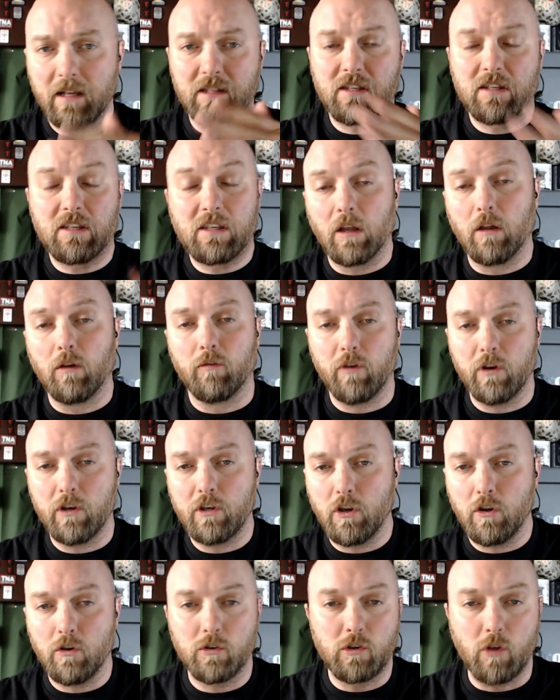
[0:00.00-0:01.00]
still
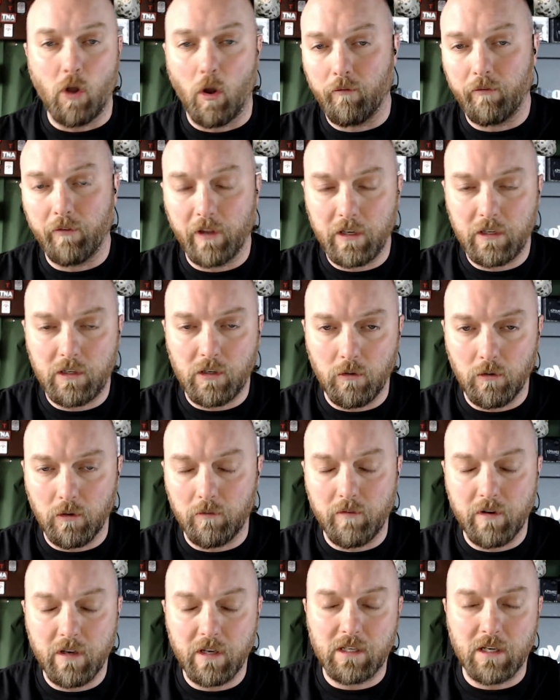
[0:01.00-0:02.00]
reduced, hopefully, to a
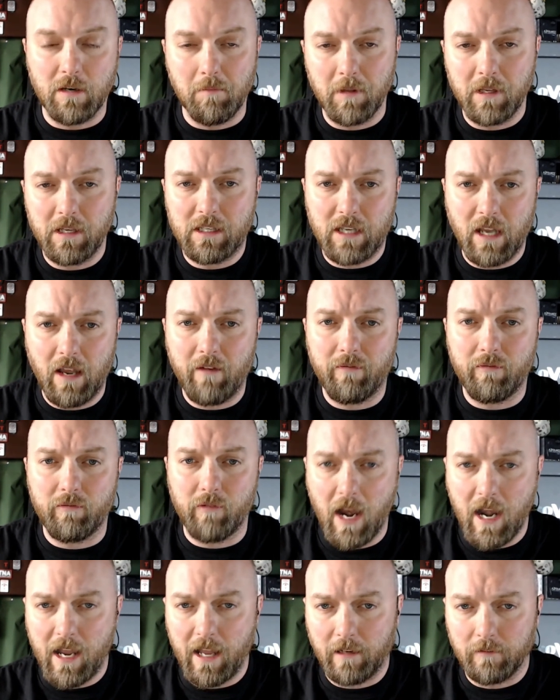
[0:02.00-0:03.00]
reasonably safe
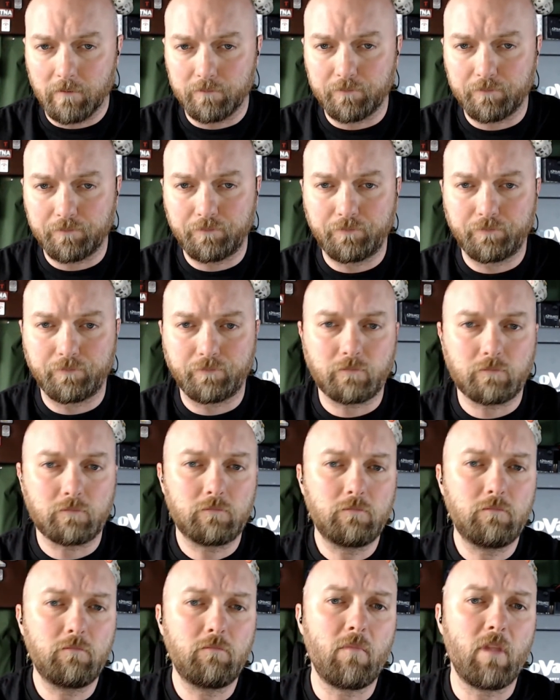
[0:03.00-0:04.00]
rating.
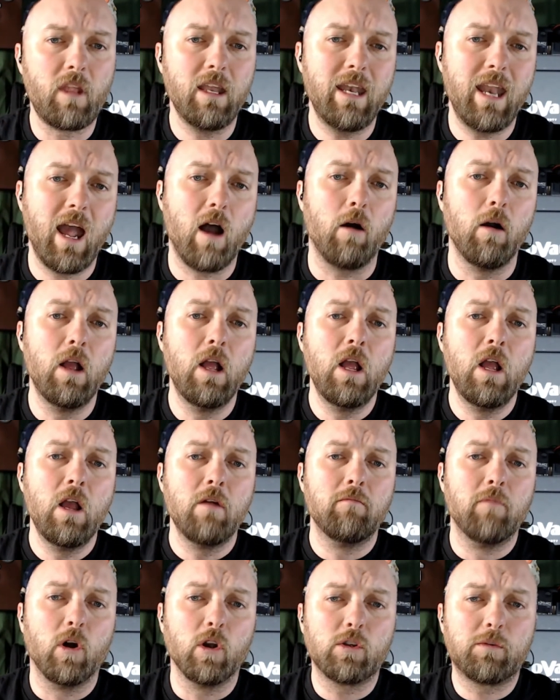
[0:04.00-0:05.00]
Now,
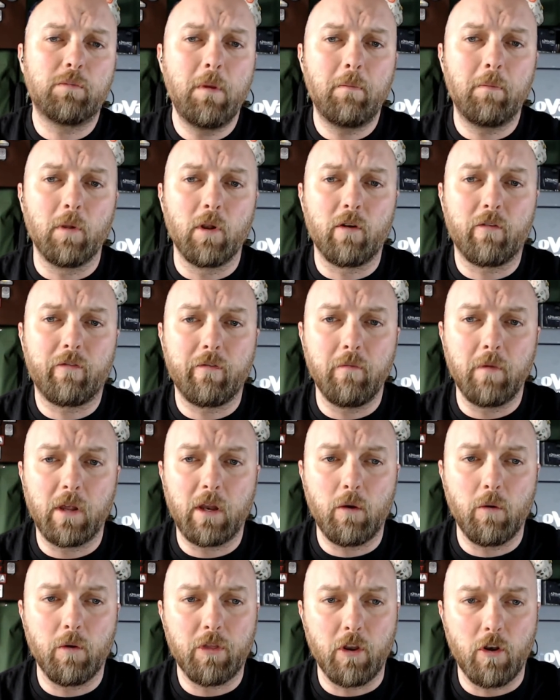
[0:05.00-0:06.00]
most people are
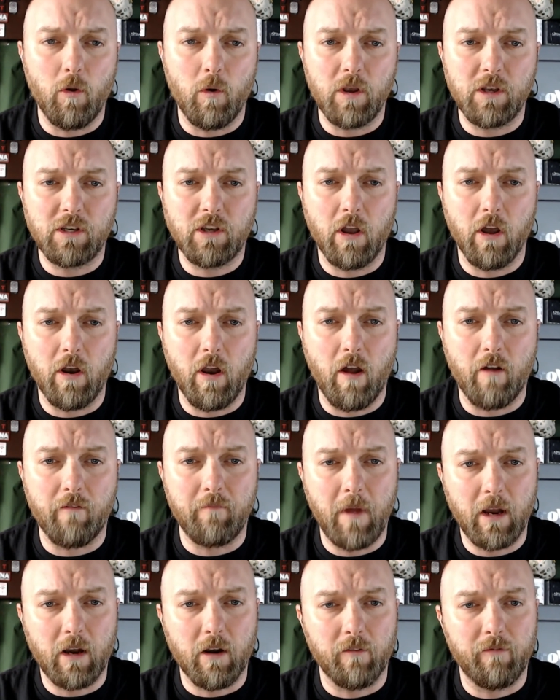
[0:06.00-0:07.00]
familiar with the noise cutoff
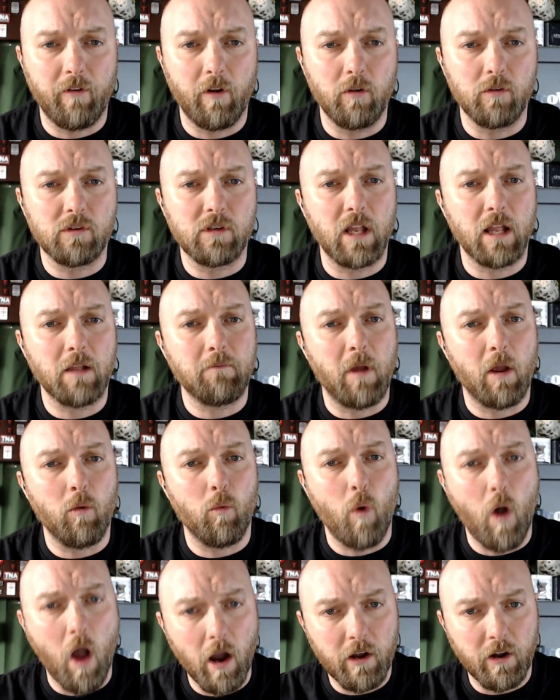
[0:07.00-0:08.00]
microphones like my
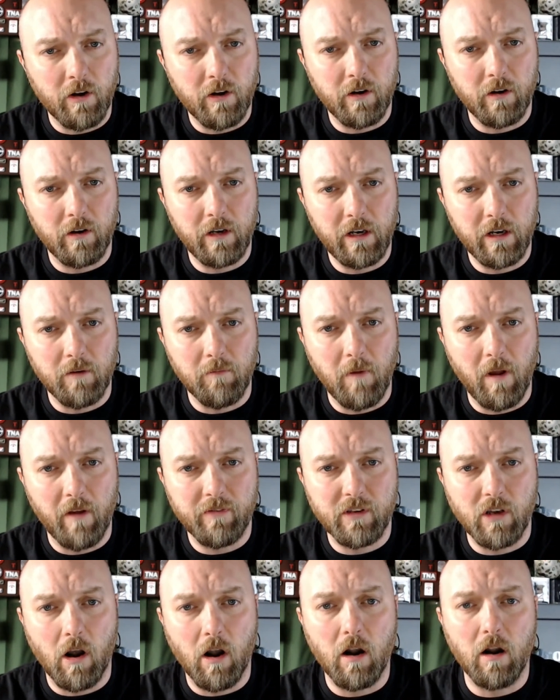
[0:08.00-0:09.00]
Walker
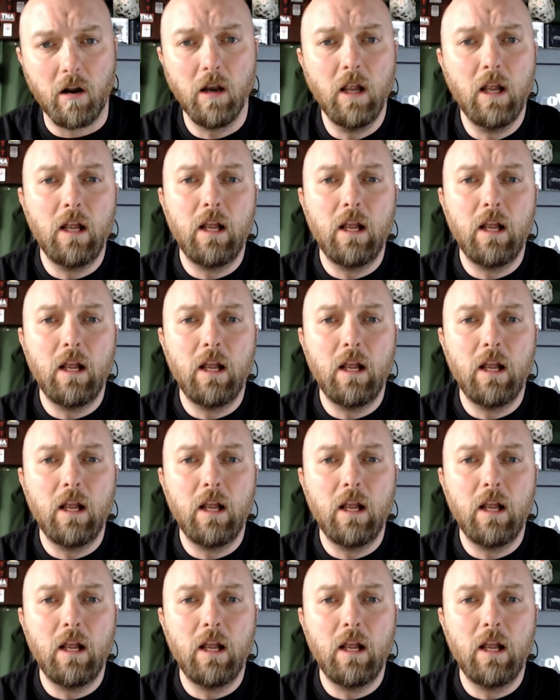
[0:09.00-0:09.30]
earmuffs are,